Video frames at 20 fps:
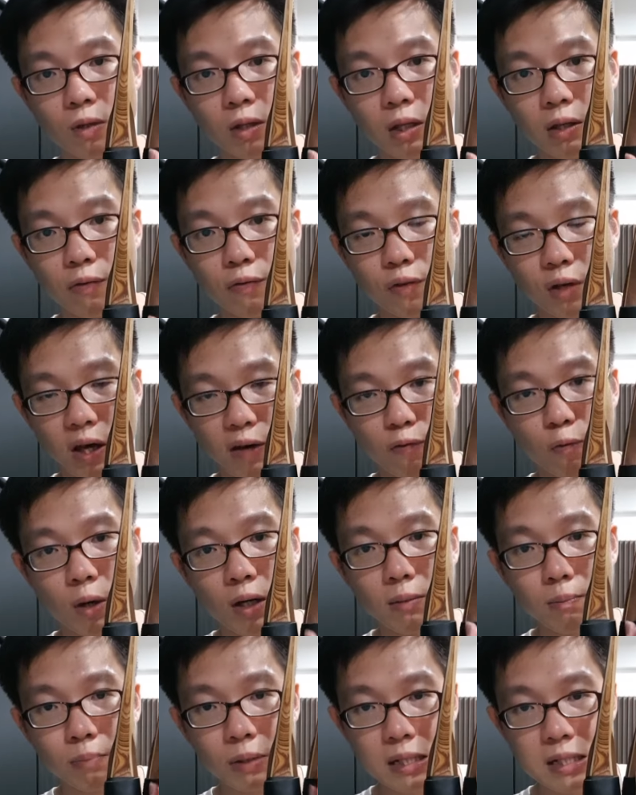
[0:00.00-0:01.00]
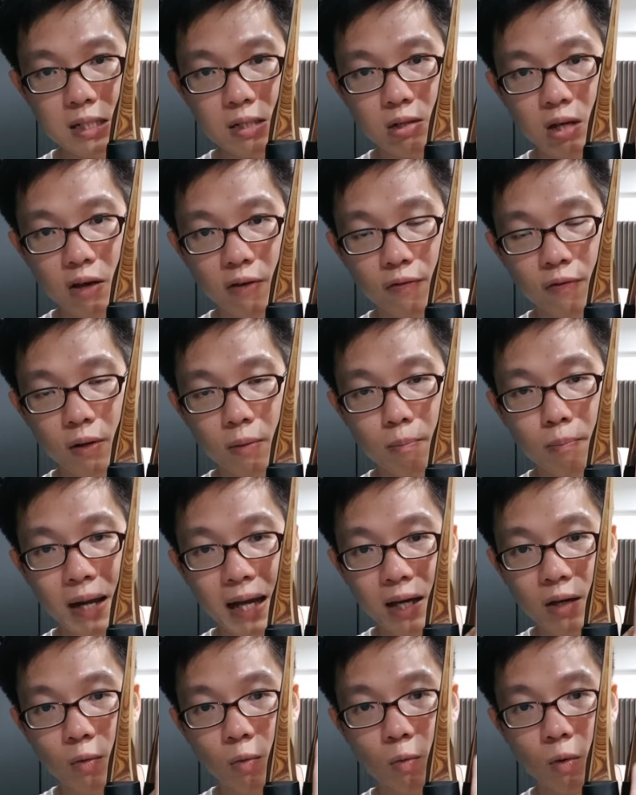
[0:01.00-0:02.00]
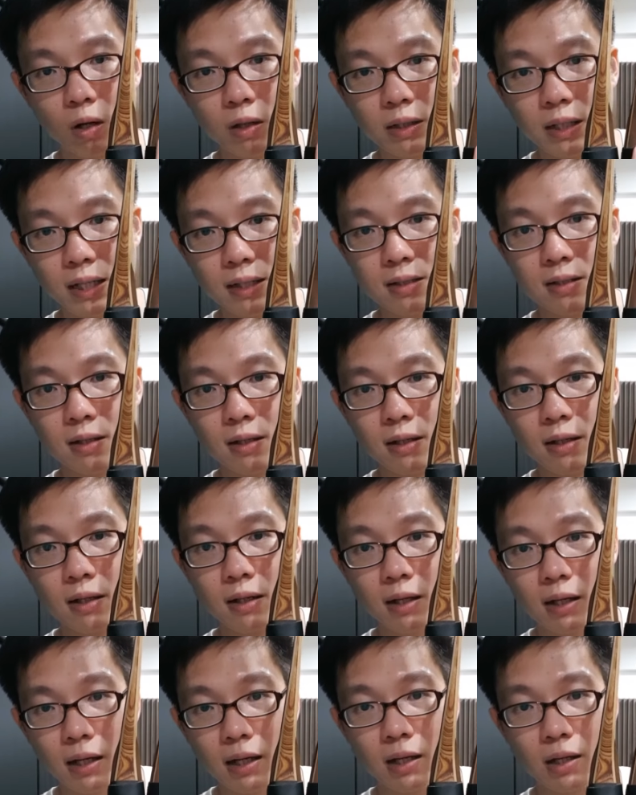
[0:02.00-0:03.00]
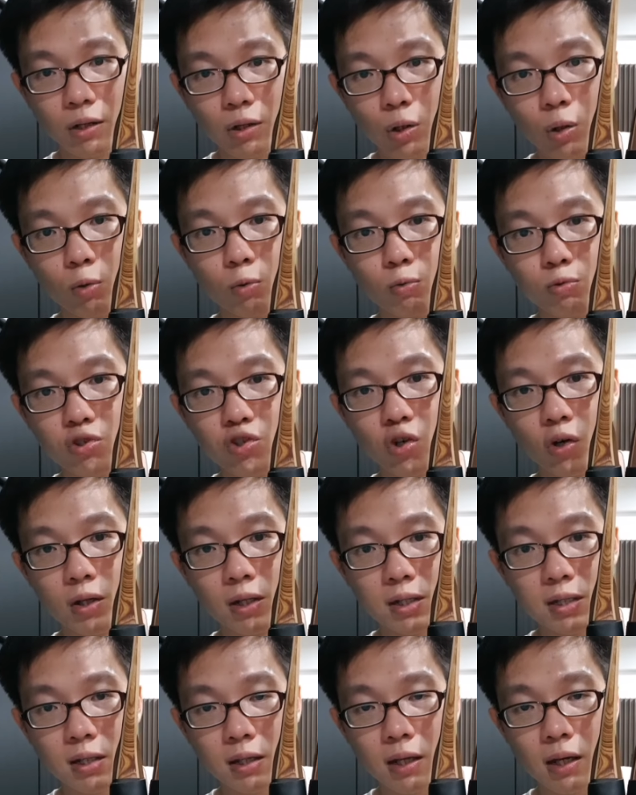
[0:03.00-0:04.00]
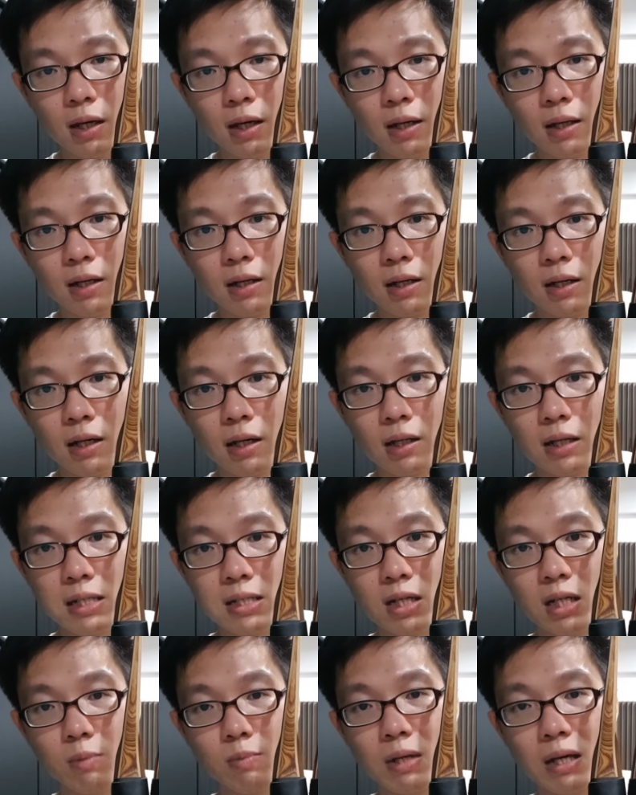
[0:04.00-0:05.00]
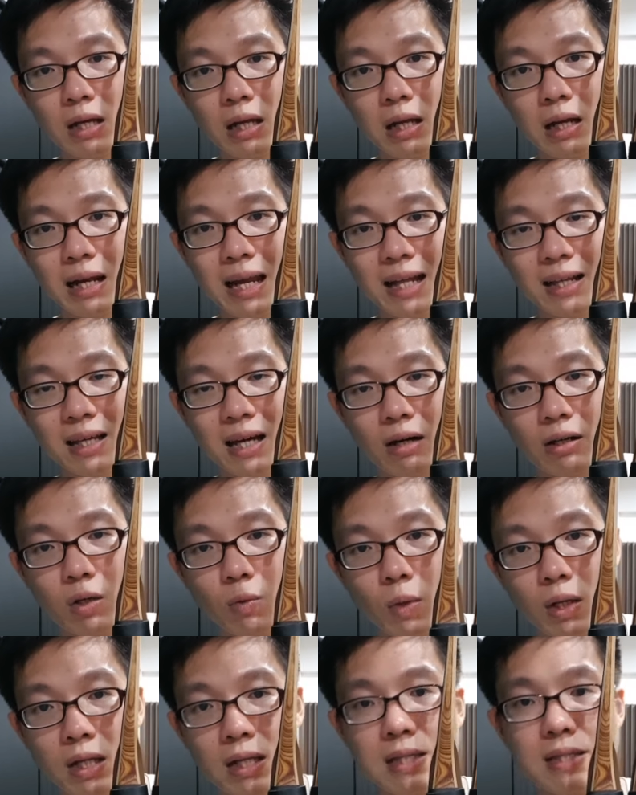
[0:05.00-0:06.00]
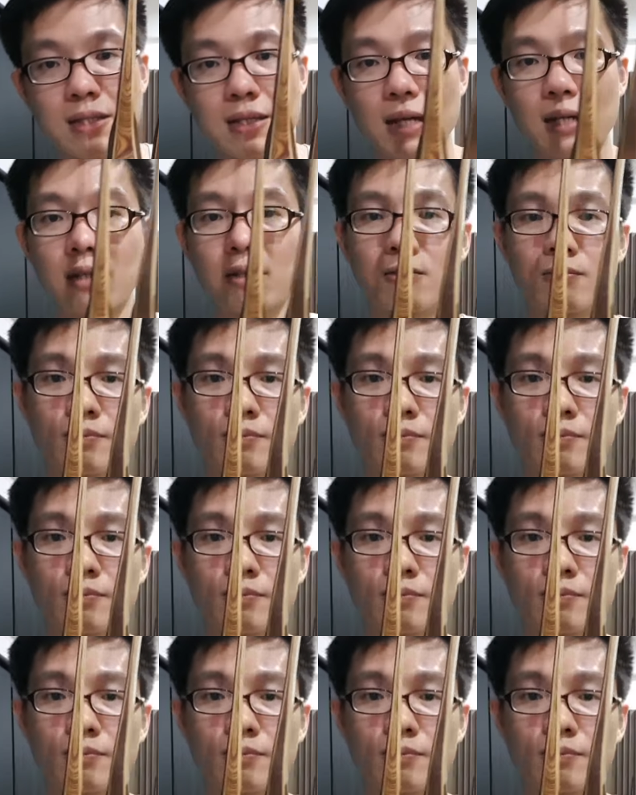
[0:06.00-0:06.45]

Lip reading: If you have one piece, you have black walnut, no joint, and there's going to be a lead counterweight inside.